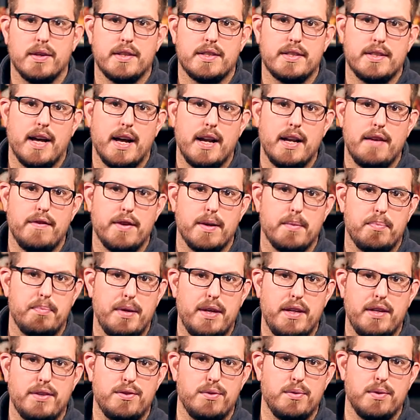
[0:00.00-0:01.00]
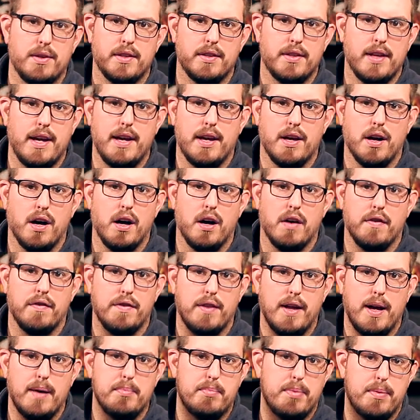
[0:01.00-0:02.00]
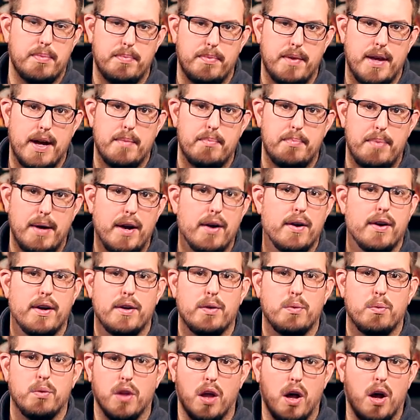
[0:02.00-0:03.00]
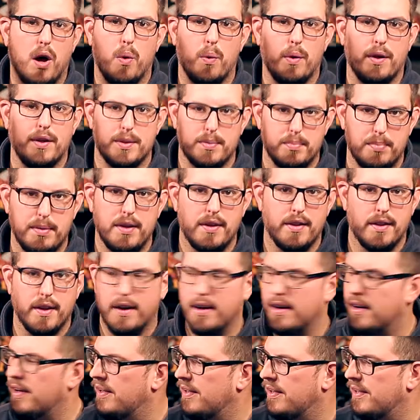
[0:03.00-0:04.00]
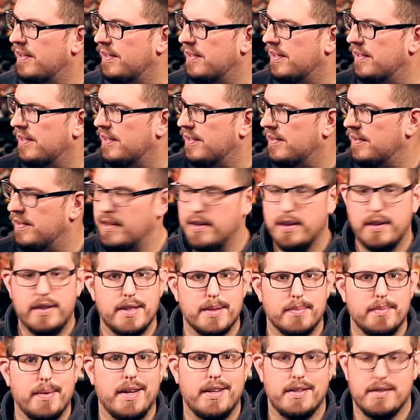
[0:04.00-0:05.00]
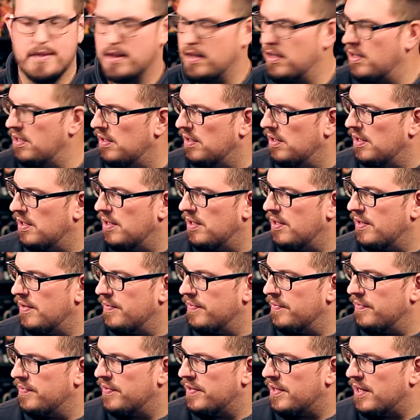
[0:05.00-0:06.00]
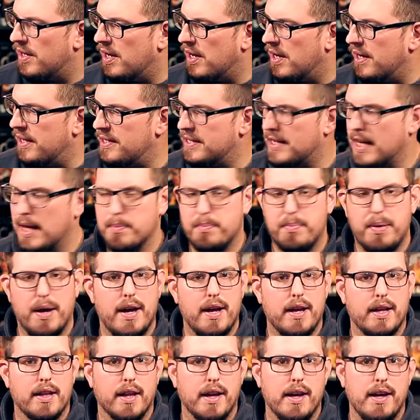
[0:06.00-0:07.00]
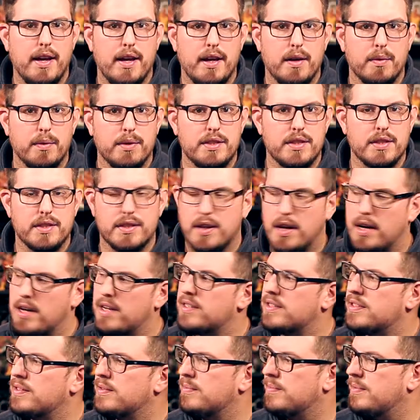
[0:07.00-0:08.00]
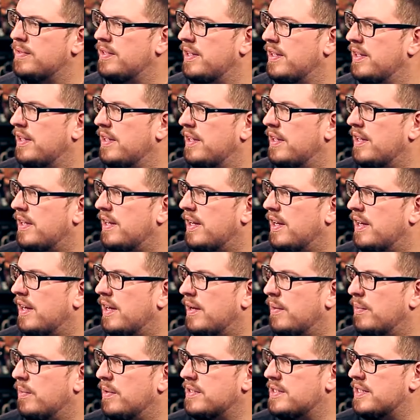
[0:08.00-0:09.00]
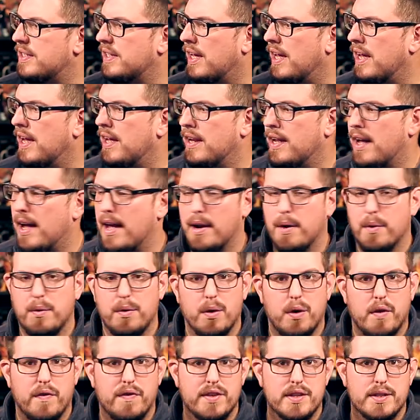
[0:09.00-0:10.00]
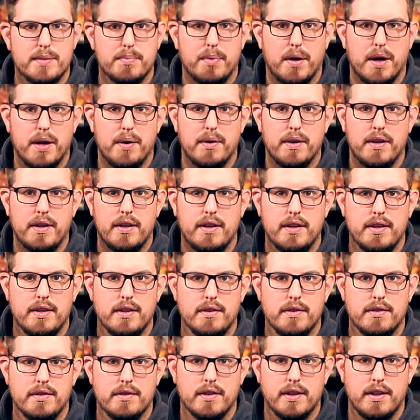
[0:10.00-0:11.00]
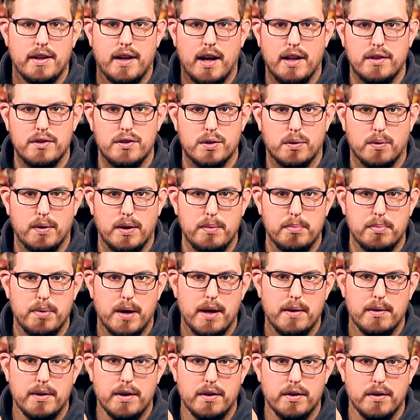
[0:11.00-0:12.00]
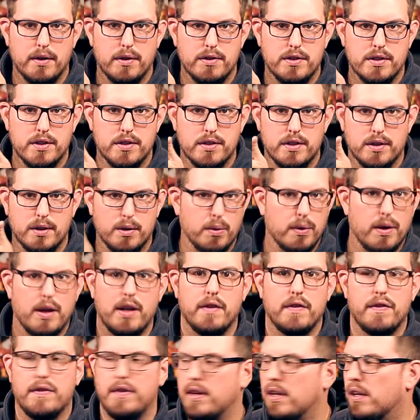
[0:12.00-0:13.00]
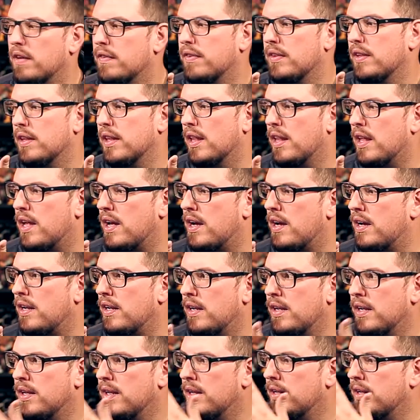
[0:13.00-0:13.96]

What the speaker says: it's not even a piece you can take off. That parrot will always be there. It's amazing. He's got a peg leg, which is awesome. Once again, I don't know if this pirate is an on-screen pirate or just a creative figure for the line,